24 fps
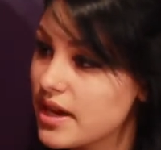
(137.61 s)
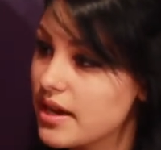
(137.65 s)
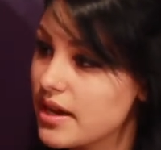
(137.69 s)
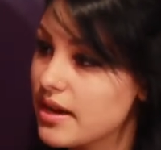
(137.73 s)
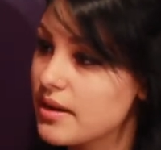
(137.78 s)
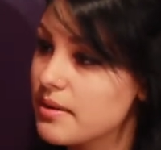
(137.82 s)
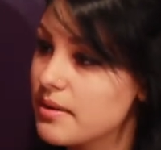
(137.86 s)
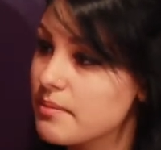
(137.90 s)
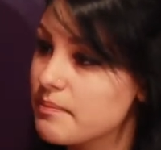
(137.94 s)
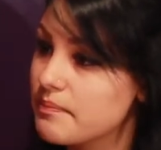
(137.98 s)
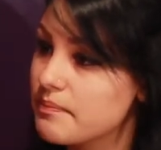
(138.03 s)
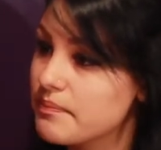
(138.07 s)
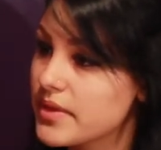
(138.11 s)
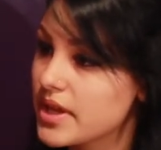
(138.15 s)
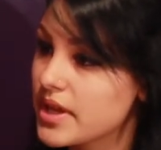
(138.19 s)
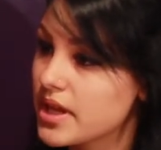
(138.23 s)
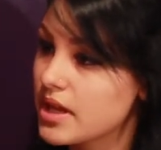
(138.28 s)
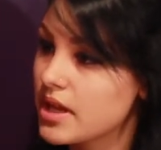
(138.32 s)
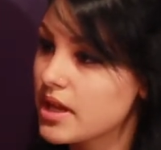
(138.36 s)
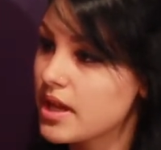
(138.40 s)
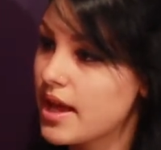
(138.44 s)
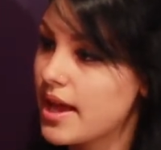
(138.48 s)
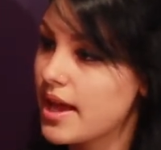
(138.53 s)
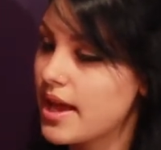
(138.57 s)

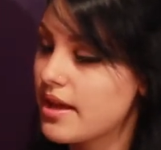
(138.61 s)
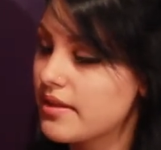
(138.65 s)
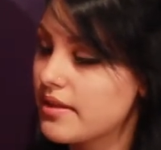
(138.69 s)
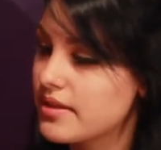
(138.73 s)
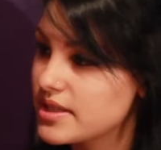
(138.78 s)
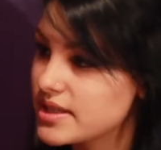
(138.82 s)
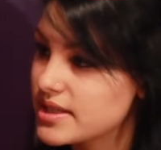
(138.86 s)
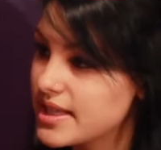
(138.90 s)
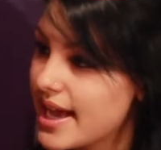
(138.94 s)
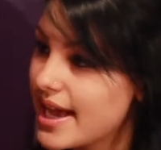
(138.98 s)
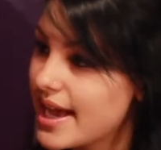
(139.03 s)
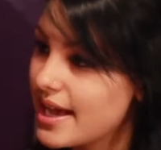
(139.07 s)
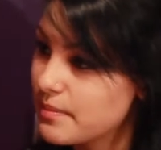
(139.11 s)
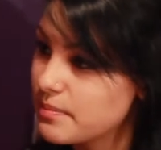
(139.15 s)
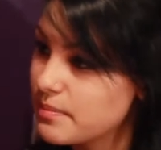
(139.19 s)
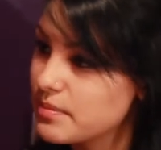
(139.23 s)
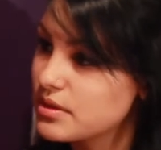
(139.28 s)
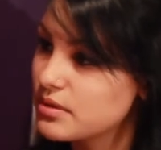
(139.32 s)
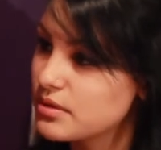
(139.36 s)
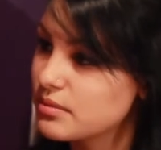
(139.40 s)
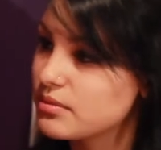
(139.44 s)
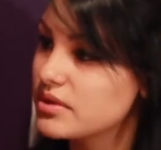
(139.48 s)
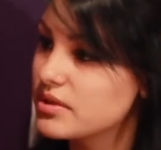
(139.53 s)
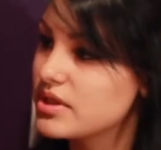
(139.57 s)
How this
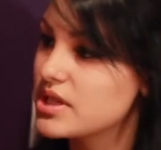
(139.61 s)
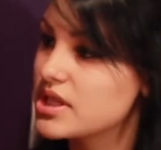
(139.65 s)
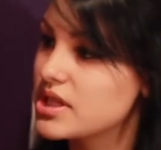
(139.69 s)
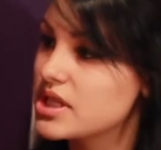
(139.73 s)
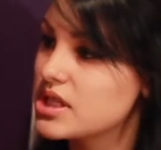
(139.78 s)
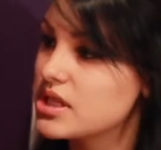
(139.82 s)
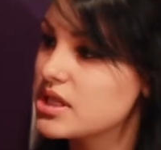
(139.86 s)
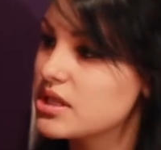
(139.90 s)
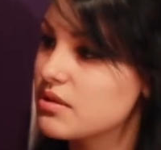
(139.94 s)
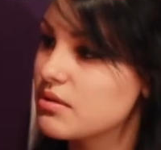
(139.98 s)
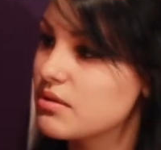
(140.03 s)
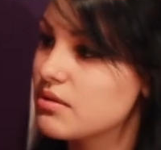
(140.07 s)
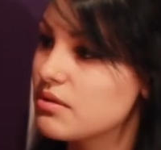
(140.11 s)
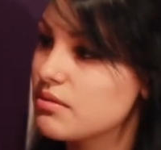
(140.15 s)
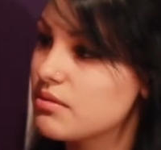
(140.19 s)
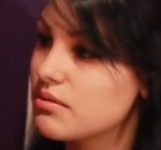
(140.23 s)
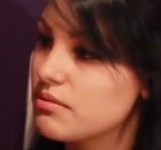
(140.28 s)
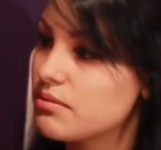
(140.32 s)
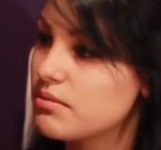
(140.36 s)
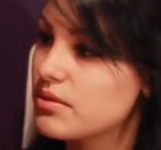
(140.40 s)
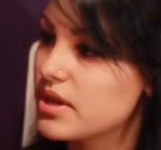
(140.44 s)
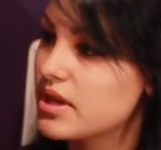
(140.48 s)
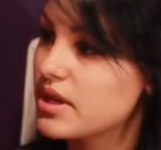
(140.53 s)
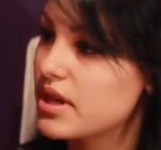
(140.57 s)
happened was
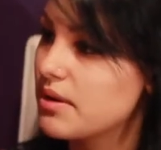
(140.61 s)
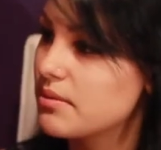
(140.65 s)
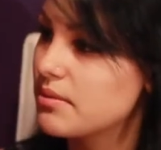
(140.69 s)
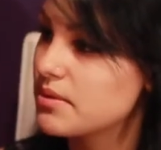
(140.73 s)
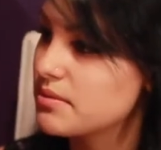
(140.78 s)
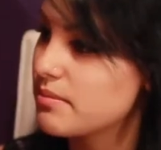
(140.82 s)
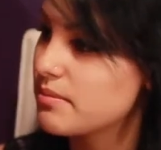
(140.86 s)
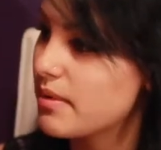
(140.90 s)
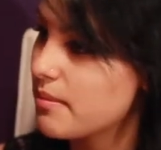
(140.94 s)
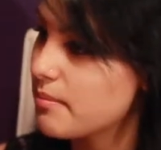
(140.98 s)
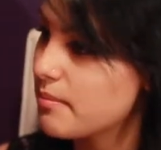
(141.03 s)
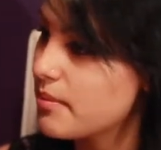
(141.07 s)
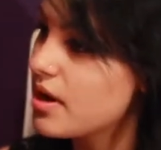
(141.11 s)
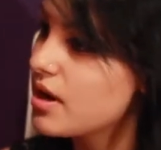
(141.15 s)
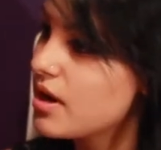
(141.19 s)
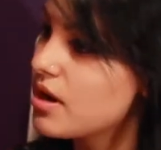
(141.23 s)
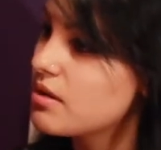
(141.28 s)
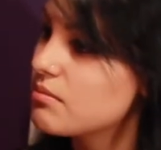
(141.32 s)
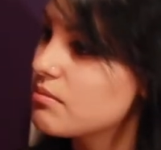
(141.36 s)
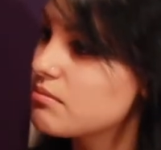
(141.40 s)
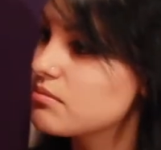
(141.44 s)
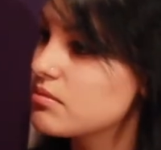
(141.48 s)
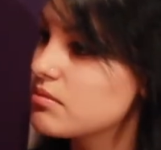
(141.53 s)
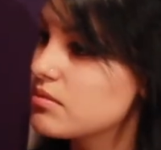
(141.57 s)
when I was with my
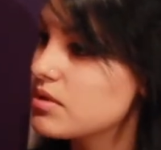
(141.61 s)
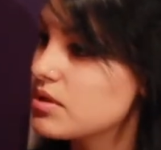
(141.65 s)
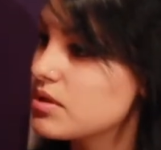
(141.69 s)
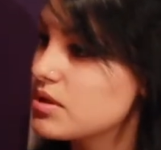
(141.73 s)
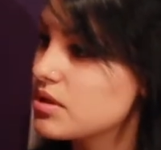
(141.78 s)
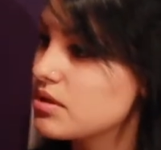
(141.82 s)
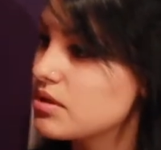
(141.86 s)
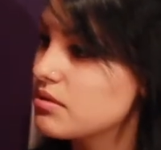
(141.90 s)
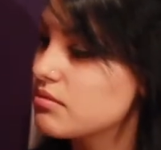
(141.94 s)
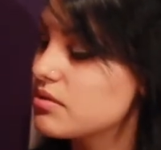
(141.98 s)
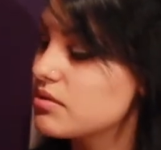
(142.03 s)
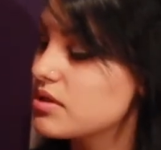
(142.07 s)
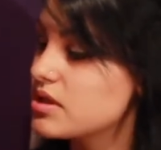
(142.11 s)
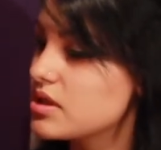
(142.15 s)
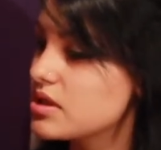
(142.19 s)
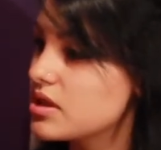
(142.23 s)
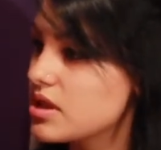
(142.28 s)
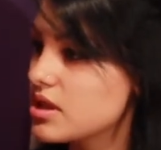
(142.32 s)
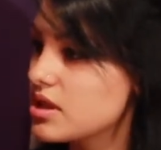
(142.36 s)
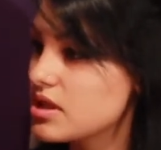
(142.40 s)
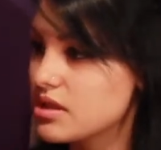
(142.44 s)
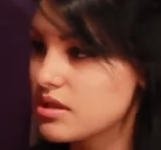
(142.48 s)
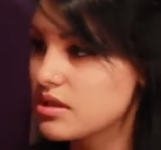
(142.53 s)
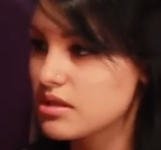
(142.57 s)
mom. She
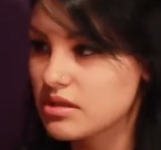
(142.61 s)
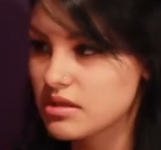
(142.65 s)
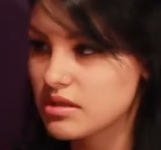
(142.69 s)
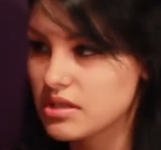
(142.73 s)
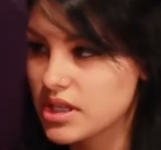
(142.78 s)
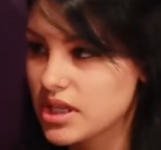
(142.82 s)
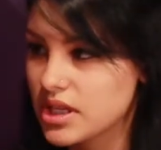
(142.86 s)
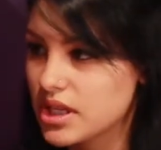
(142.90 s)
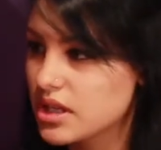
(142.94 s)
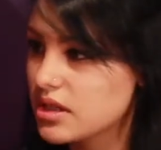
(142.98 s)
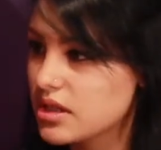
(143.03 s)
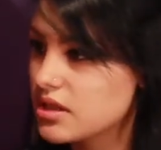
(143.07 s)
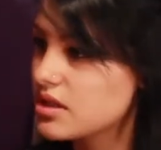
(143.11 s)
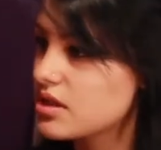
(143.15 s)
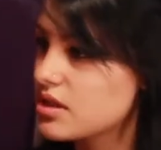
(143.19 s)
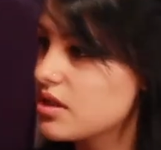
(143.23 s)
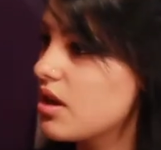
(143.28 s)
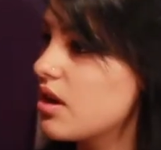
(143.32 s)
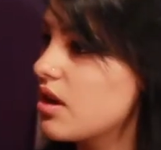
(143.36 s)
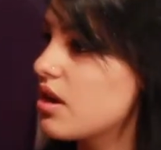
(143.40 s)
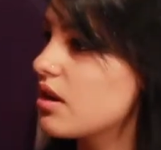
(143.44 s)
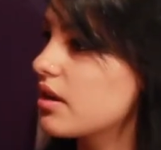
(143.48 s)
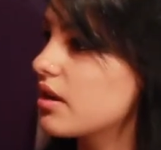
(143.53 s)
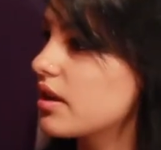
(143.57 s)
was singing a
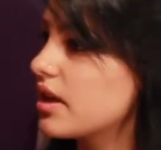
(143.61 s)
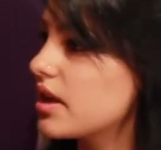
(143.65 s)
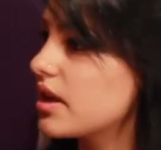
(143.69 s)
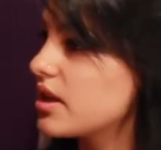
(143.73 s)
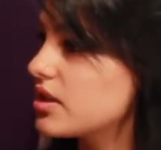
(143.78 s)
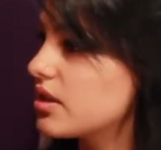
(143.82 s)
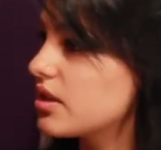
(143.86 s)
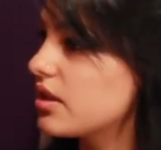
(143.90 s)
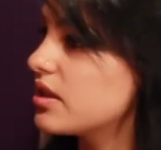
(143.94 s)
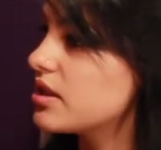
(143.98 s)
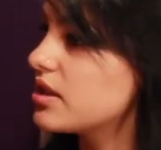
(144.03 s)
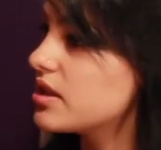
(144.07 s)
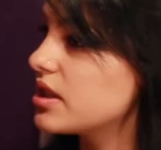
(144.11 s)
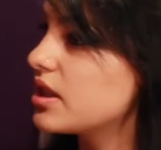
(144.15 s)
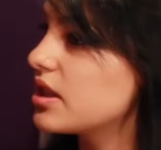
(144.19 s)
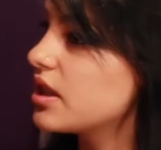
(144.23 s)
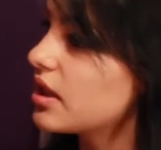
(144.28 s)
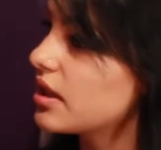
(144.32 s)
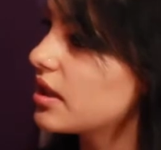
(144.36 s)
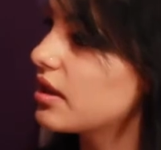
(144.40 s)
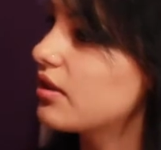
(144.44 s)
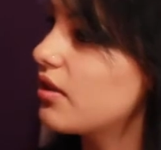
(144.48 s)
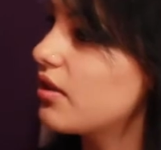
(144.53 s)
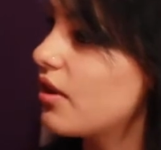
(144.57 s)
song and I started
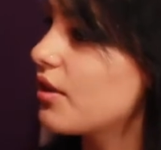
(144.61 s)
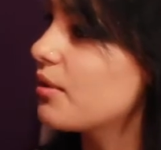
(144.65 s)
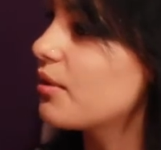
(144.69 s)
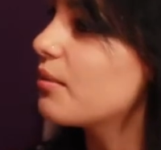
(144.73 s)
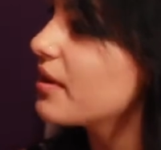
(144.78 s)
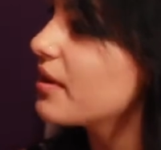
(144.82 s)
singing it along